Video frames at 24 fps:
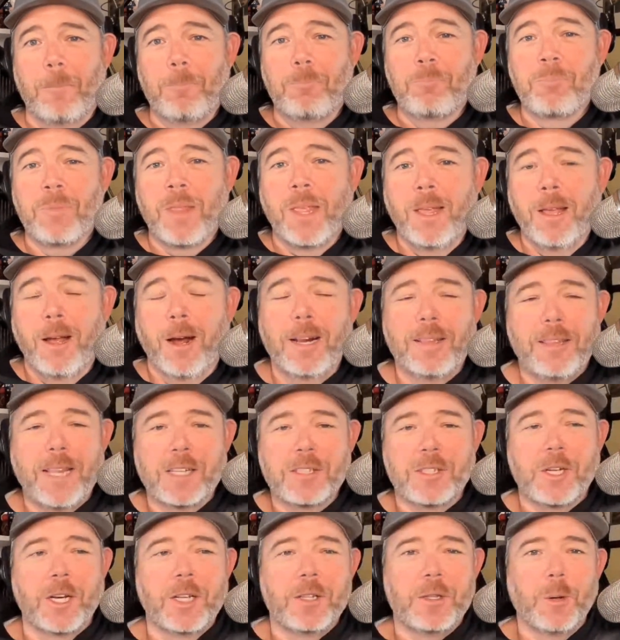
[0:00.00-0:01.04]
All right,
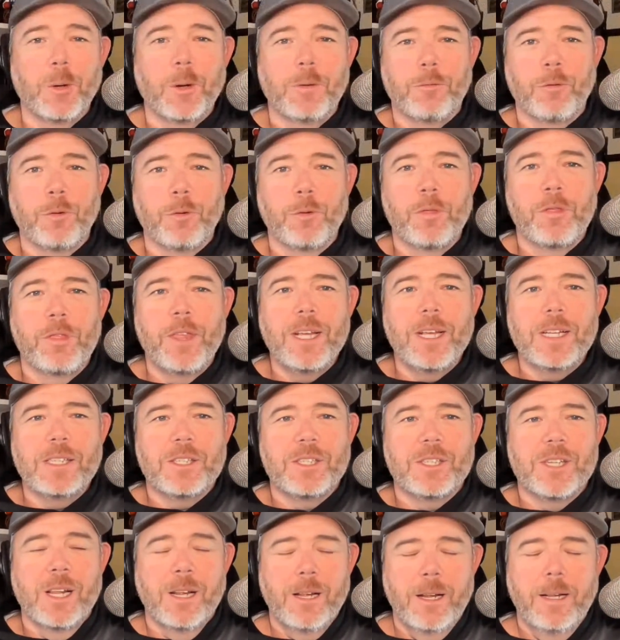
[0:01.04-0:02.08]
that's going to do it for
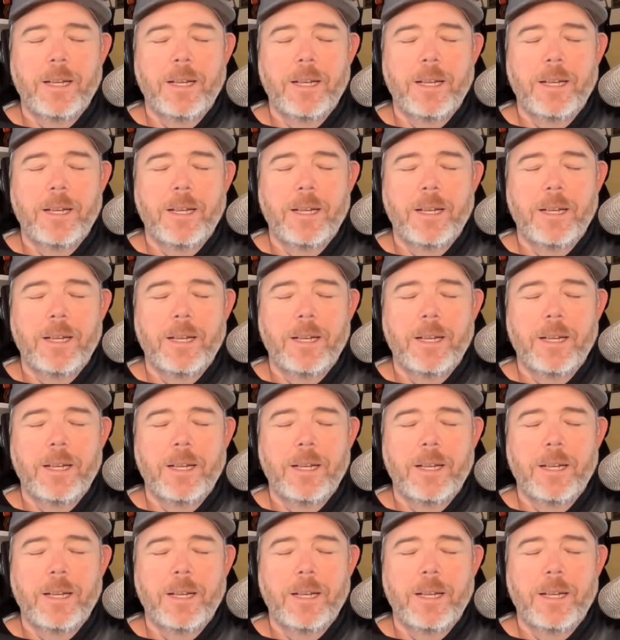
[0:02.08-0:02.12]
this